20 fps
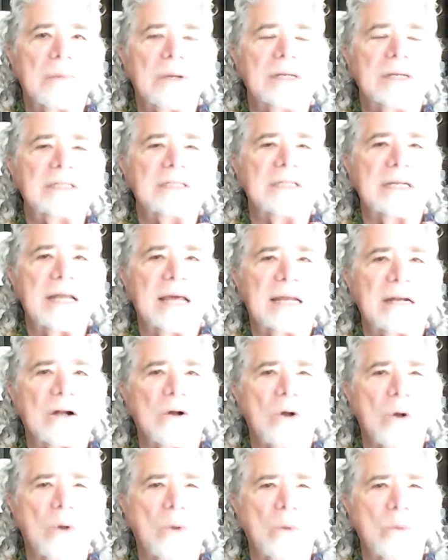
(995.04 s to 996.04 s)
but isn't that a
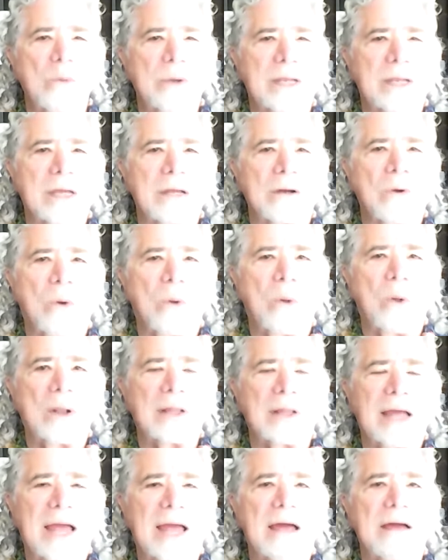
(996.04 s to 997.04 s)
goal we can
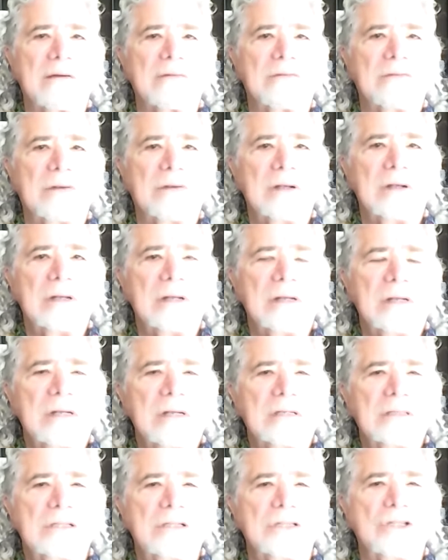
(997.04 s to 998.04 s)
all have?
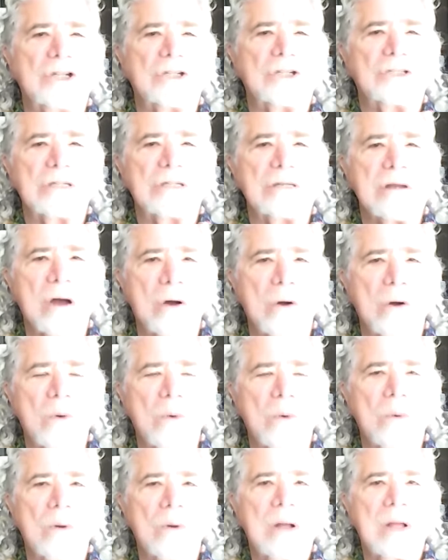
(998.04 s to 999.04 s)
To just
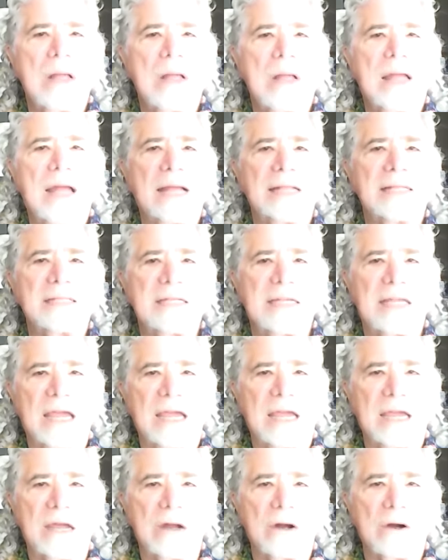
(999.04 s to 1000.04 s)
know and
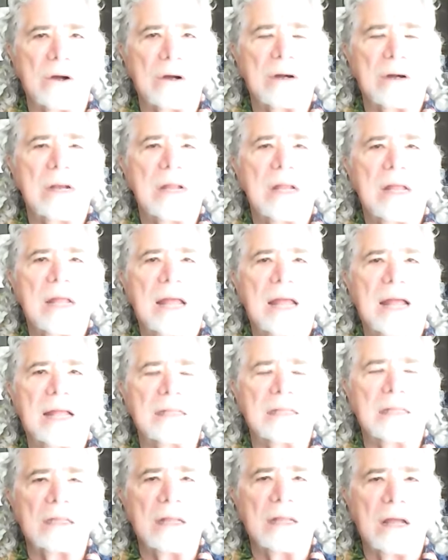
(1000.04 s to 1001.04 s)
care
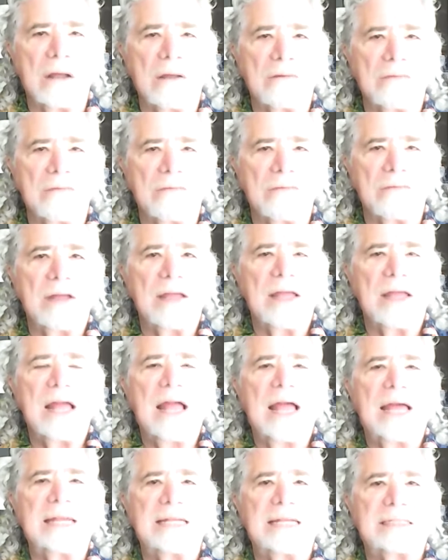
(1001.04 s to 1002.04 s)
and love
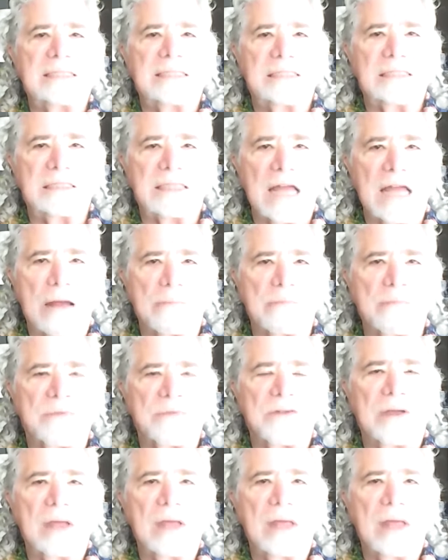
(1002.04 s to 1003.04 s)
and accept
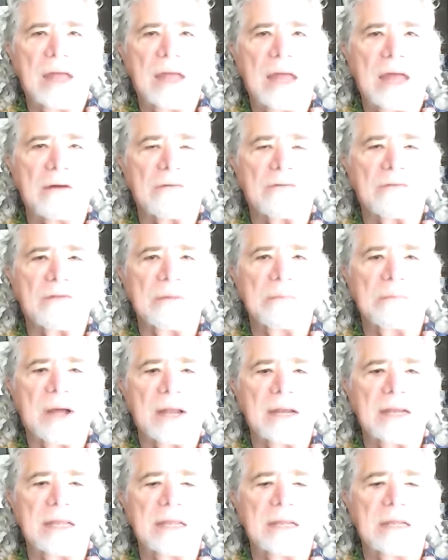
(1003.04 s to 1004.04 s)

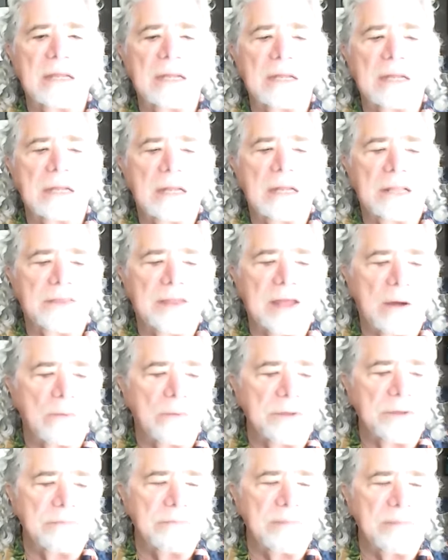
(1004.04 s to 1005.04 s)
everybody
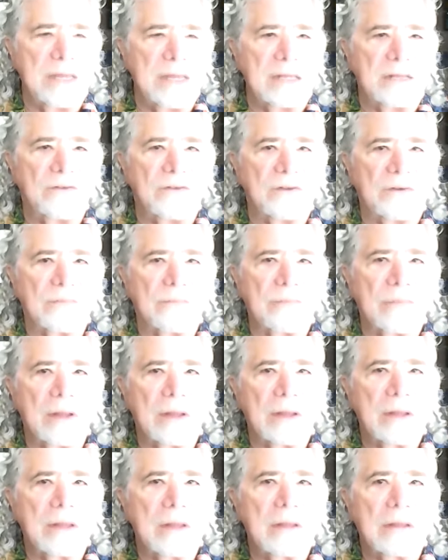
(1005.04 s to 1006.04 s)
that we meet
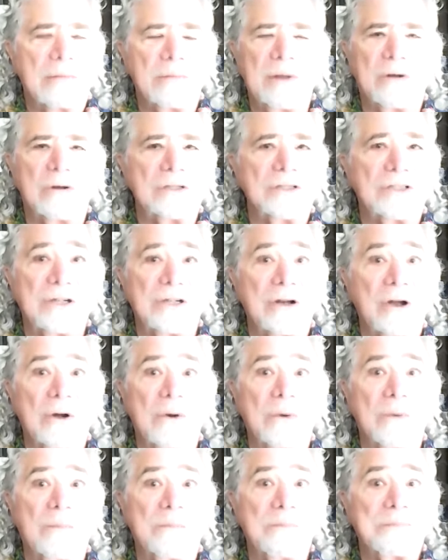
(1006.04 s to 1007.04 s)
because, you
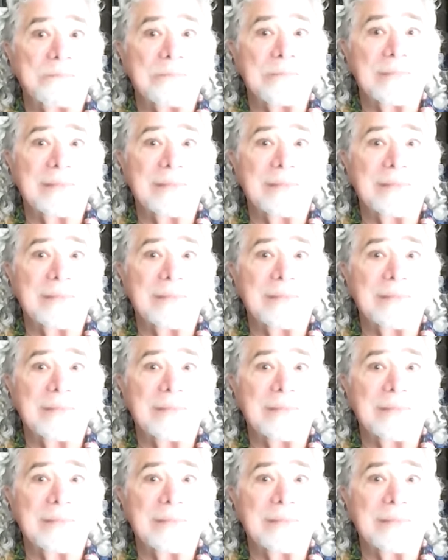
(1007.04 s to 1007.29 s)
know,